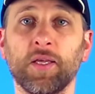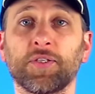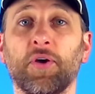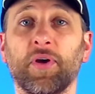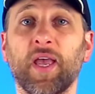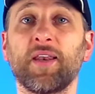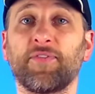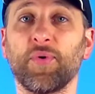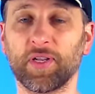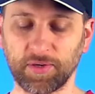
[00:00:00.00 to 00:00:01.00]
So again,
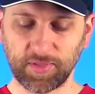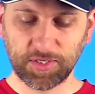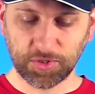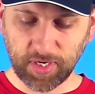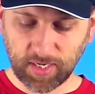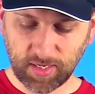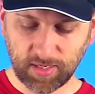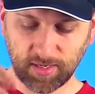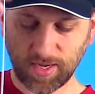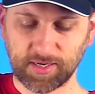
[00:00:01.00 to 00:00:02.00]
if you want to learn this trick,
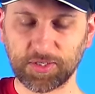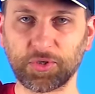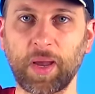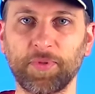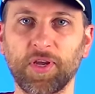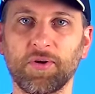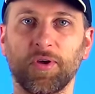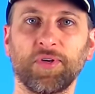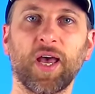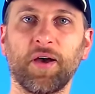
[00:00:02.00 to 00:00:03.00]
uh, just drop the
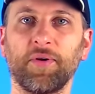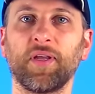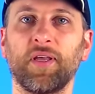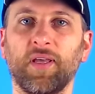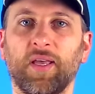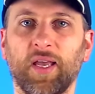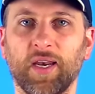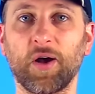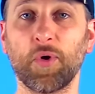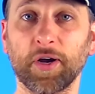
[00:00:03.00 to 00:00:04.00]
yo-yo down
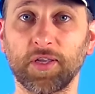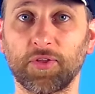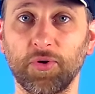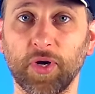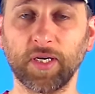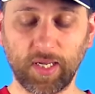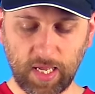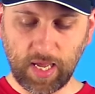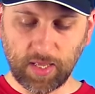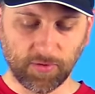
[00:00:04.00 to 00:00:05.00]
and I'll walk you through it.
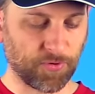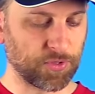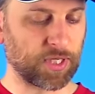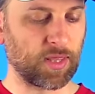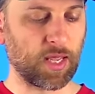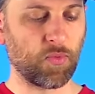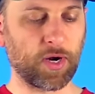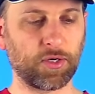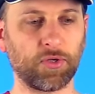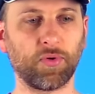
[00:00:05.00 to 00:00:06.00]
The first thing that you
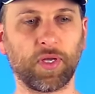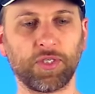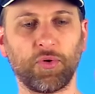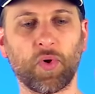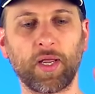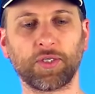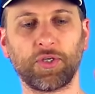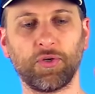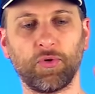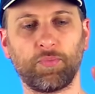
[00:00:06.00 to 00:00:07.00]
want to do is you want to